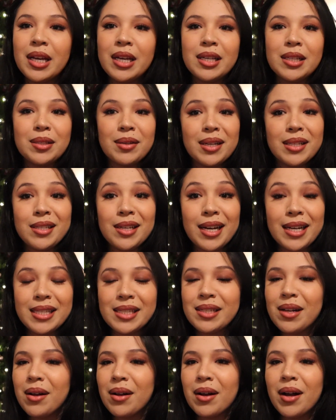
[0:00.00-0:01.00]
So as you guys
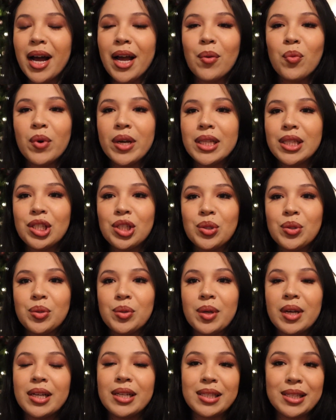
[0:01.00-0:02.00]
saw, I went
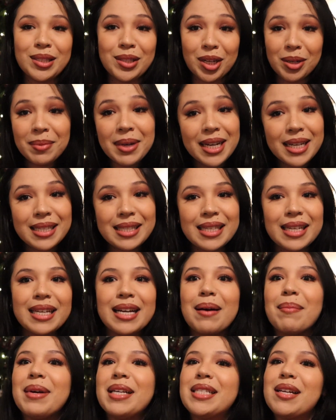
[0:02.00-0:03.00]
to Starbucks and
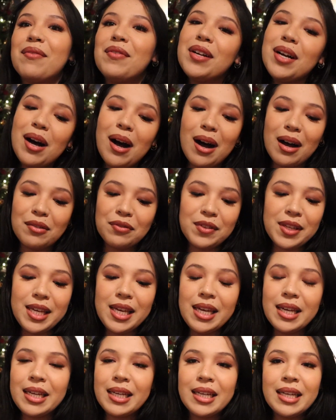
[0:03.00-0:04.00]
got myself a coffee.